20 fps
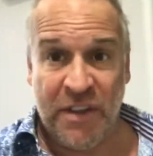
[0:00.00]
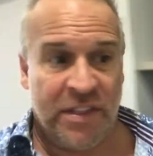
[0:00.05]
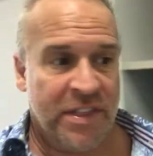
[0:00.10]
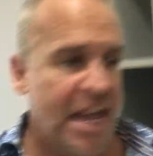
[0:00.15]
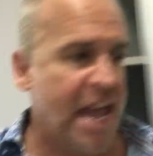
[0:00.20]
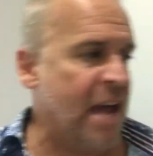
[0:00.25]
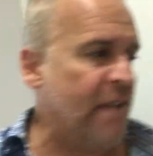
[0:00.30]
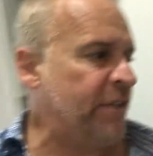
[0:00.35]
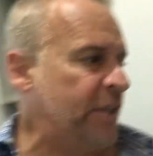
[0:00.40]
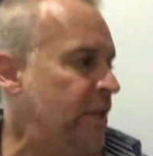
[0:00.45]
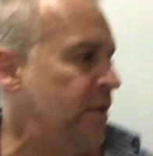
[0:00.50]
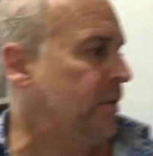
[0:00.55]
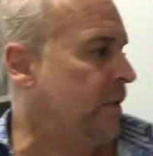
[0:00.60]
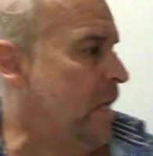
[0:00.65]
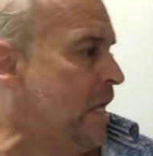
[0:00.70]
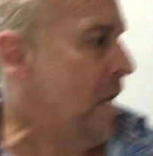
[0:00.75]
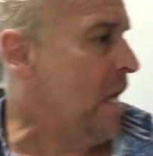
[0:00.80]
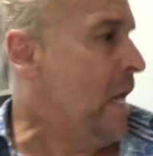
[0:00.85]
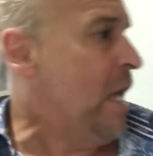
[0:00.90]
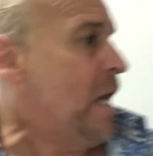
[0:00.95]
Avenue.
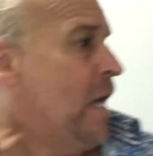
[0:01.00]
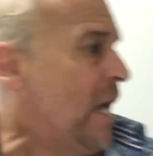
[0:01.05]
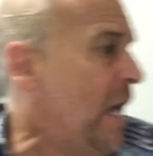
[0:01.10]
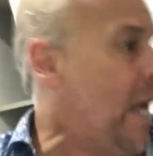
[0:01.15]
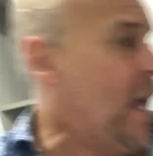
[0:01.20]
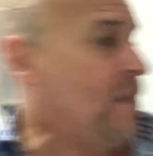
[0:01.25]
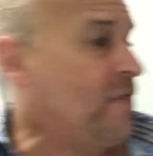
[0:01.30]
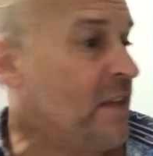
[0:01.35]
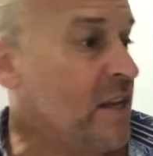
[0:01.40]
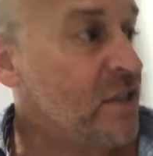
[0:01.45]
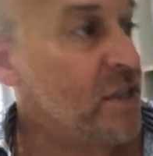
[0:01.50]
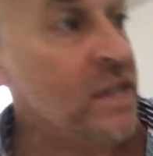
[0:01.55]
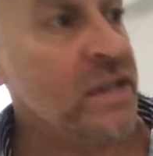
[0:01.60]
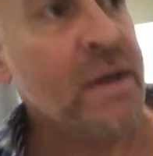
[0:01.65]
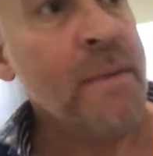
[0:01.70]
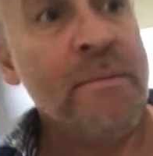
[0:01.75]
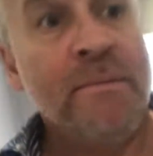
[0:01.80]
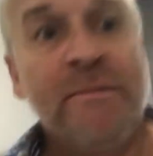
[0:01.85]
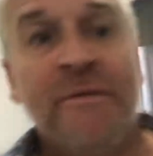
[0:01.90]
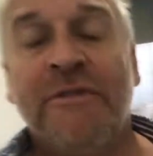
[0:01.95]
And this is
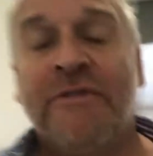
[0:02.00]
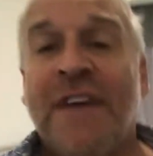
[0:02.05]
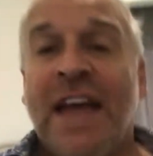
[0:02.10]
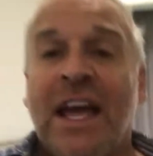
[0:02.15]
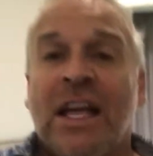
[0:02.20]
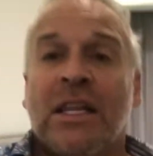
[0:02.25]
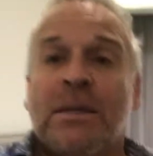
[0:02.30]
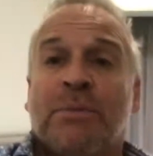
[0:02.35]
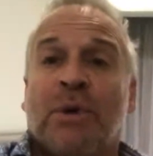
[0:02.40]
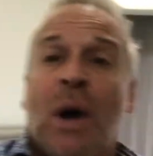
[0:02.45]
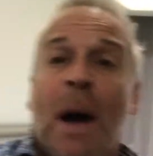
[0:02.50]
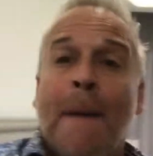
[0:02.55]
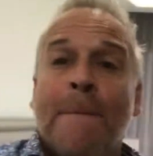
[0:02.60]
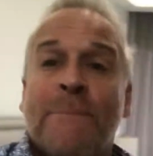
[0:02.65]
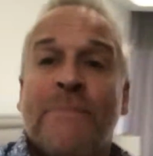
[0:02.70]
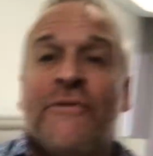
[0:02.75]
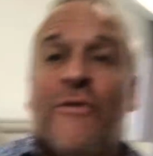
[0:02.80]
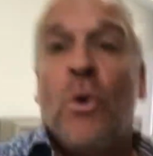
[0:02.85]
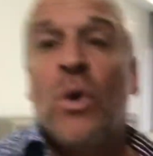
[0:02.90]
available for